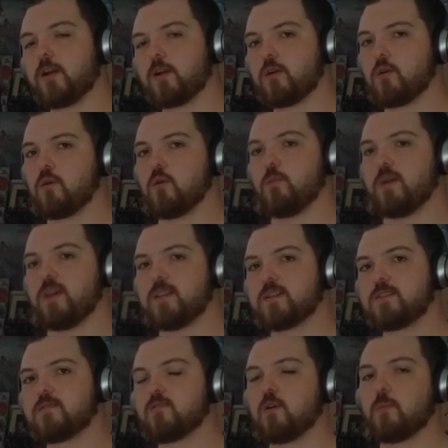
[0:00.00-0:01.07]
our Google
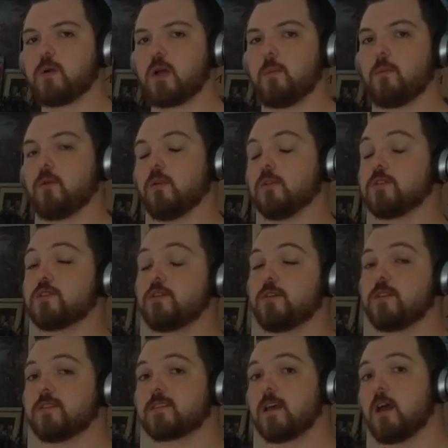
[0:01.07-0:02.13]
Meets from a couple of the
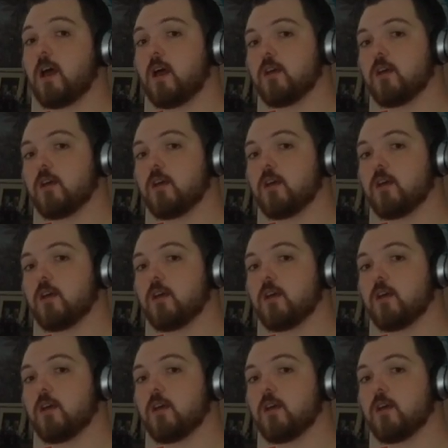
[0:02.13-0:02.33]
students.